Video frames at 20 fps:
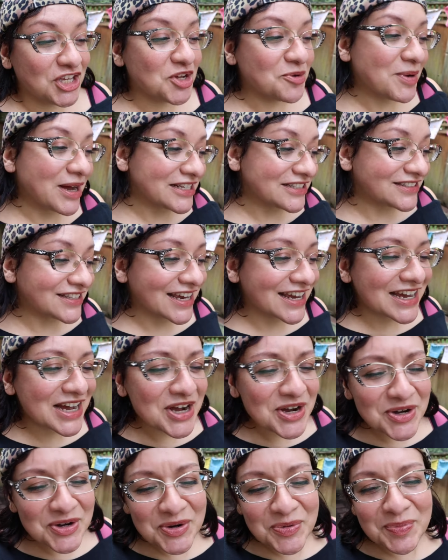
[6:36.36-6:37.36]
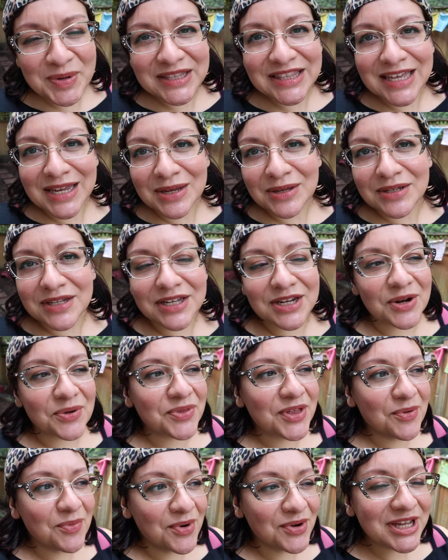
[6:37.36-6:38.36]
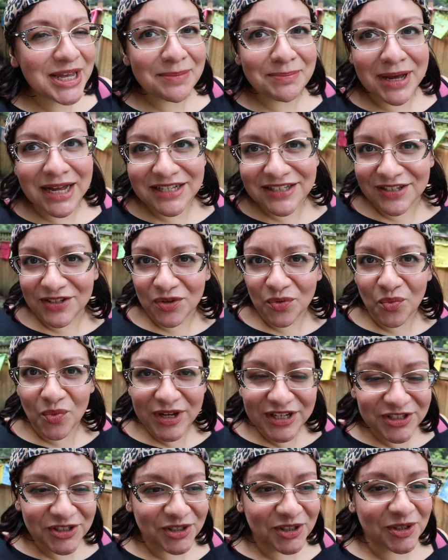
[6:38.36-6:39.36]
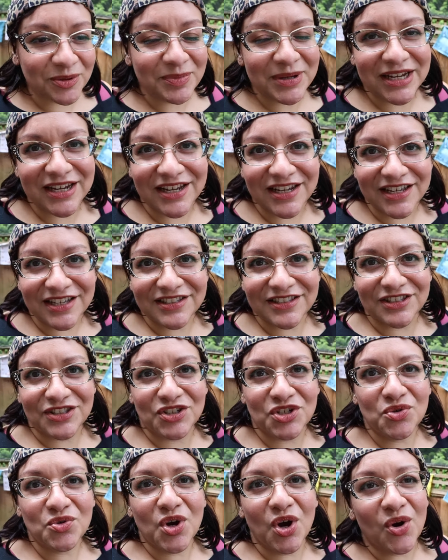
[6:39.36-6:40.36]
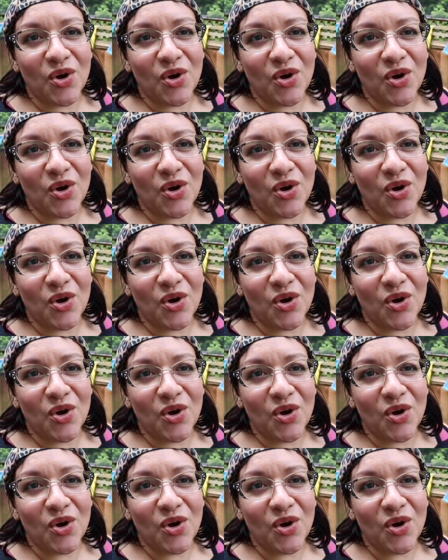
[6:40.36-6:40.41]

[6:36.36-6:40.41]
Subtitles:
You might say, oh, but they won't get mites in the winter because it's too